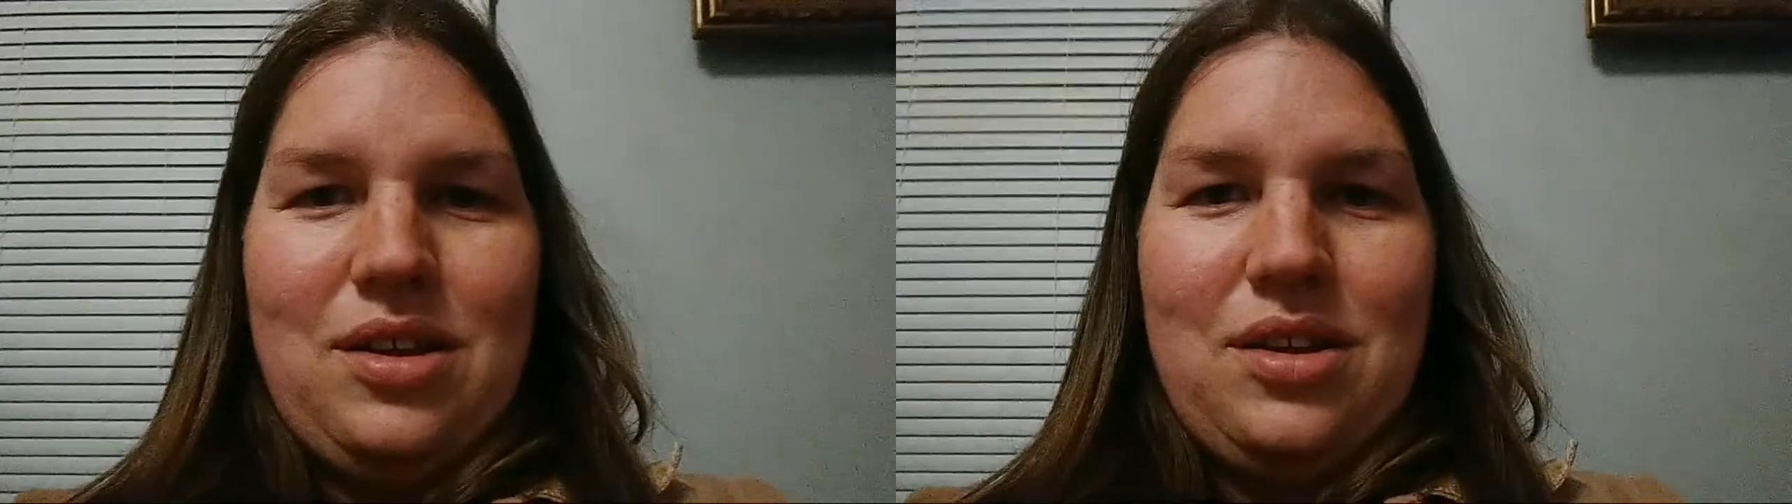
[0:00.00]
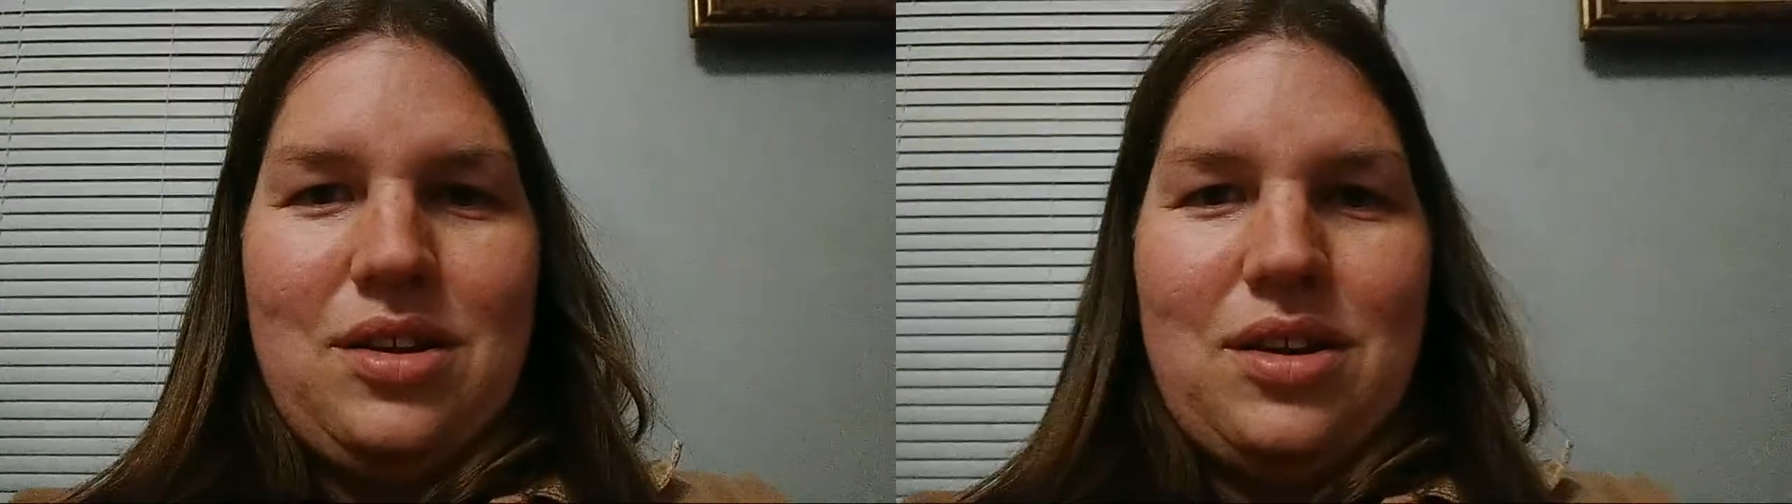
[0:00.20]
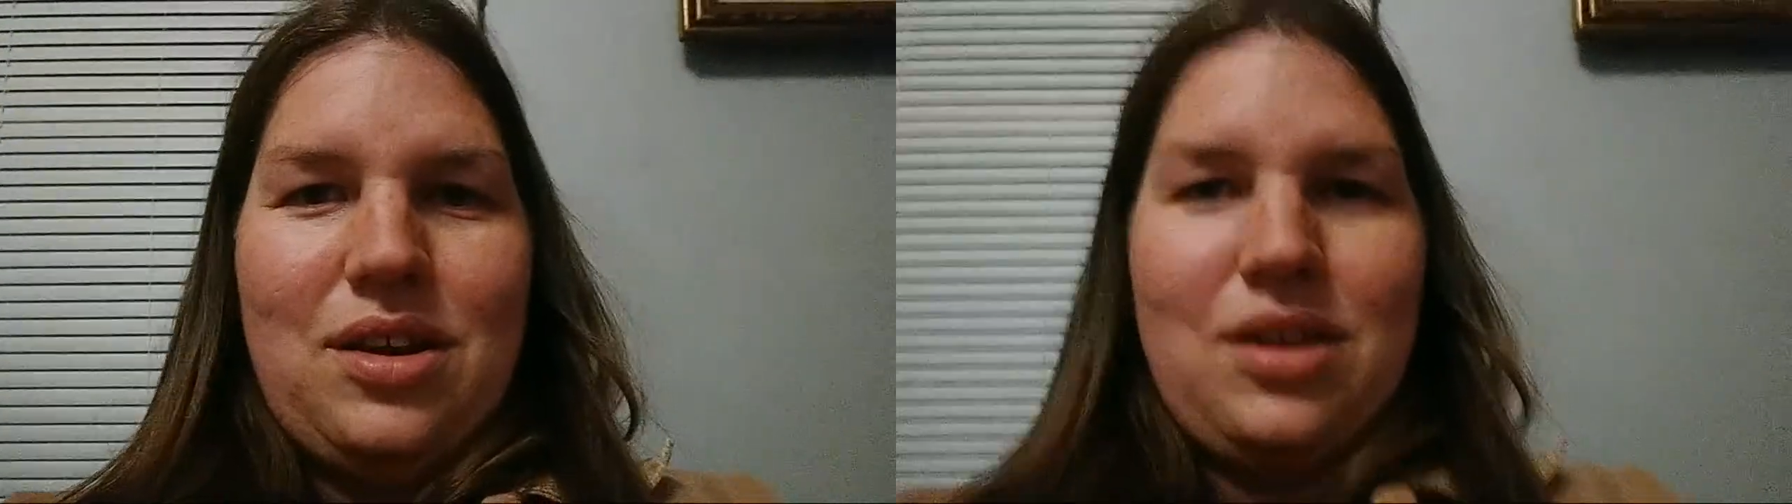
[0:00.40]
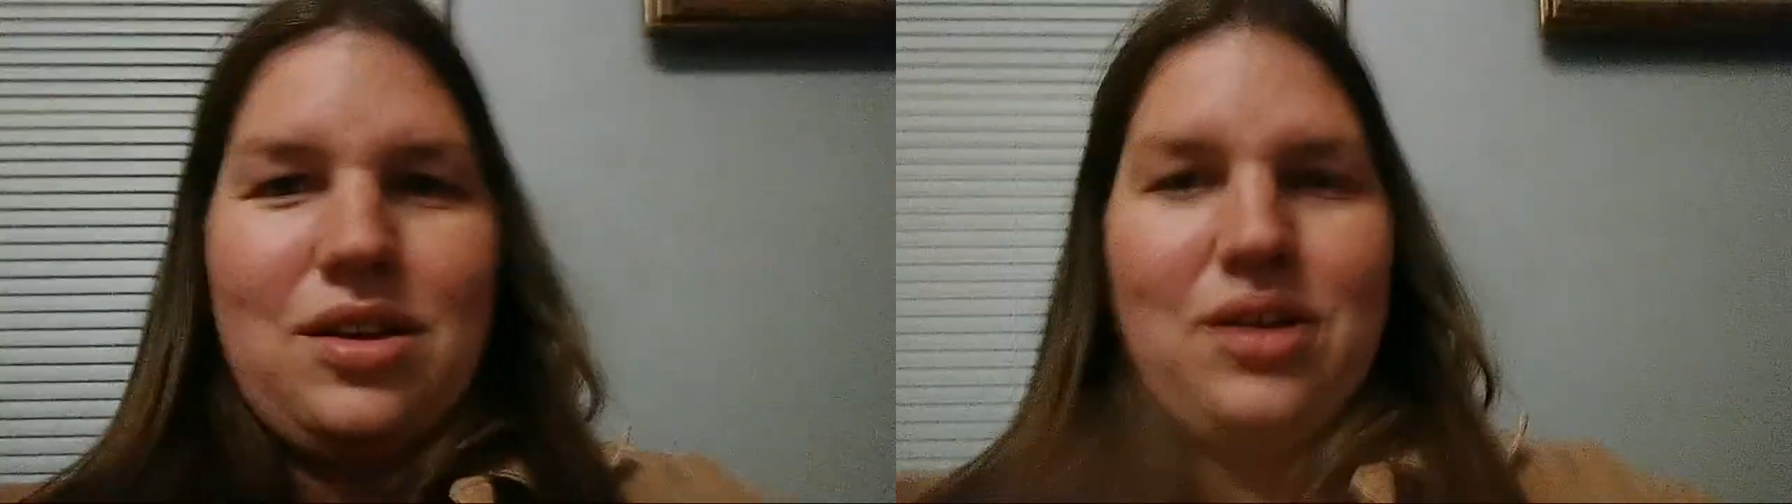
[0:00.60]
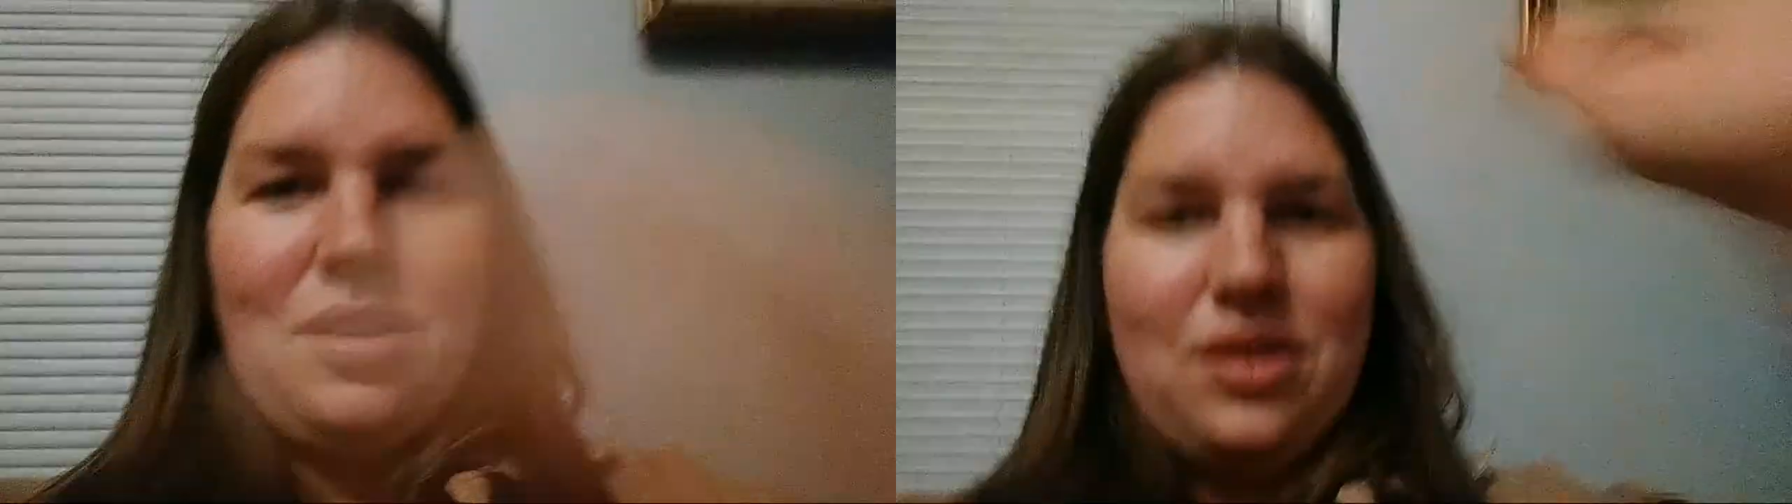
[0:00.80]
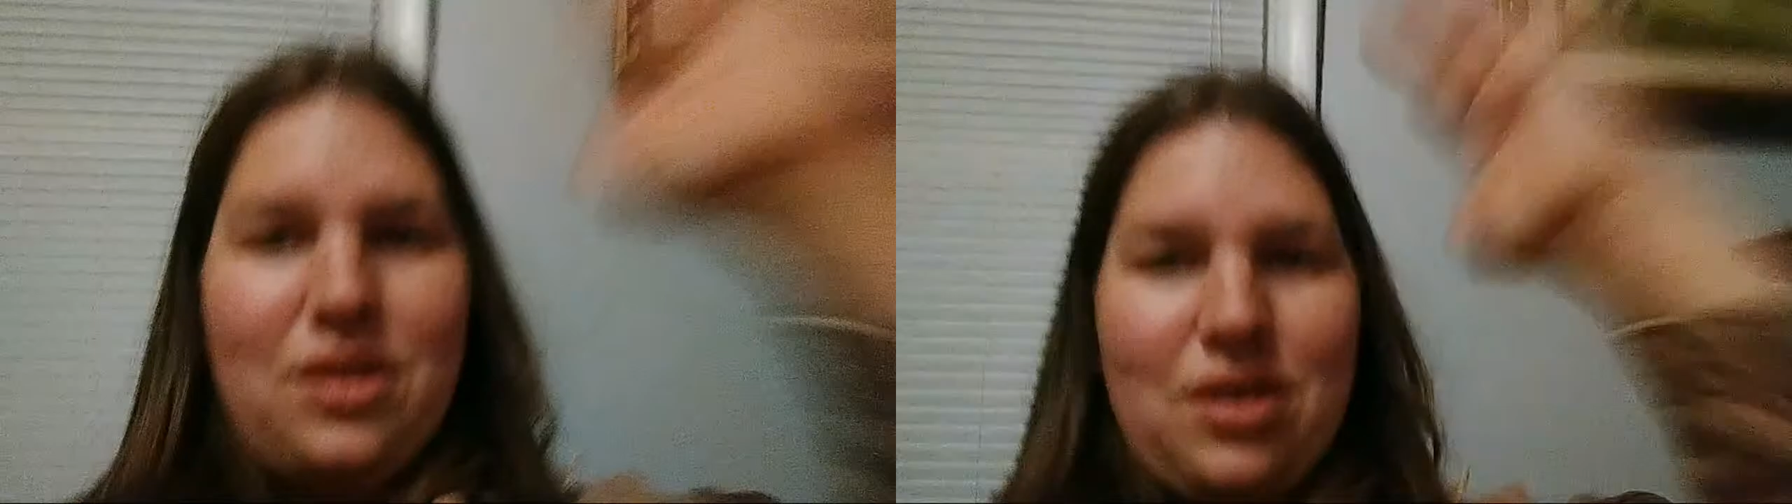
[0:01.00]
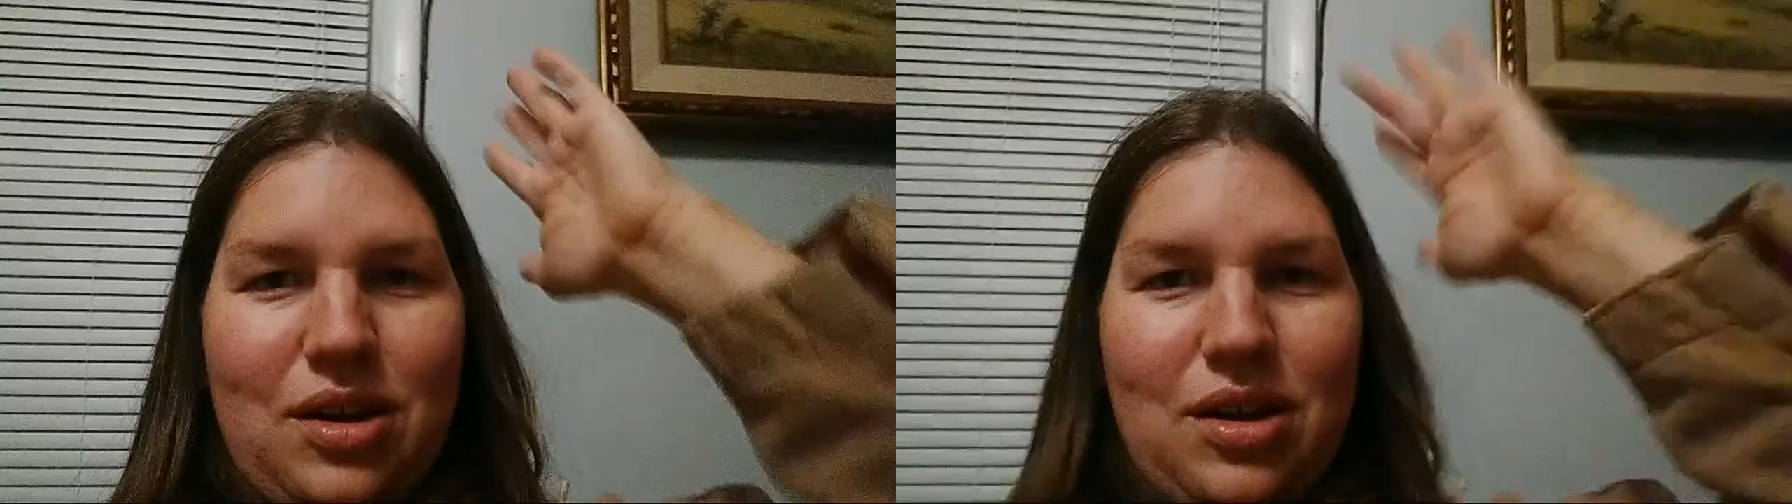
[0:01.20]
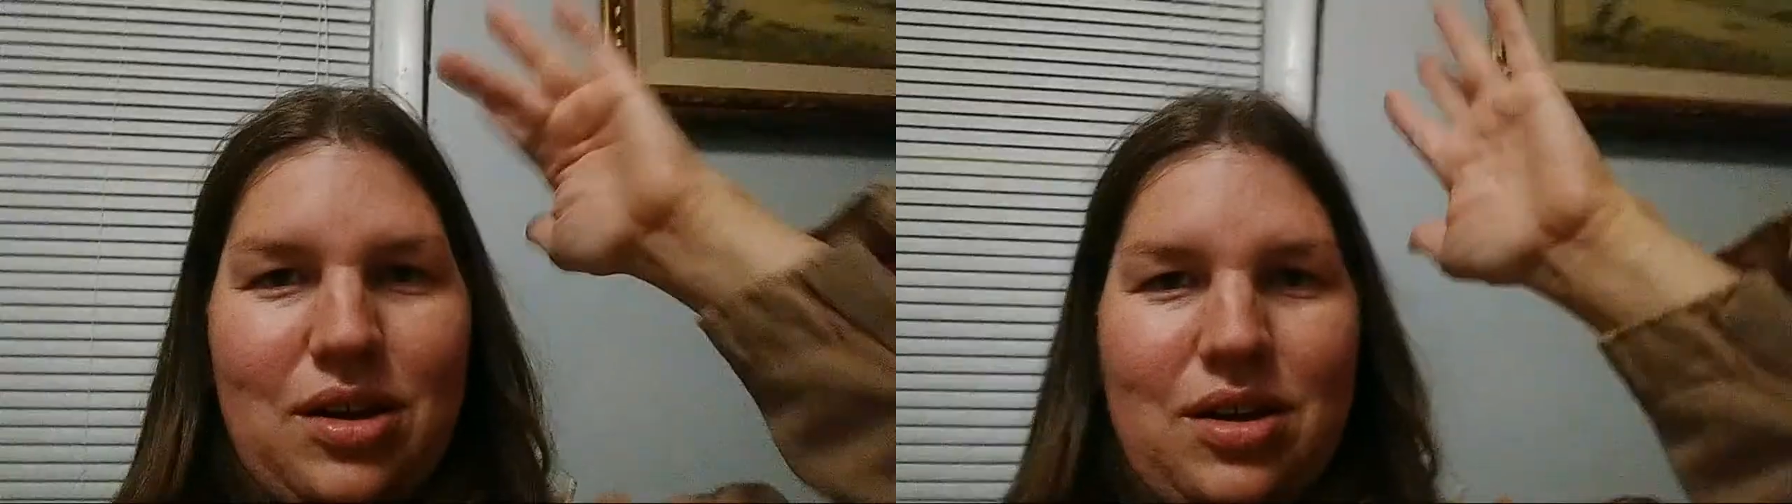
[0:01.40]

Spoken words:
Donna, good night.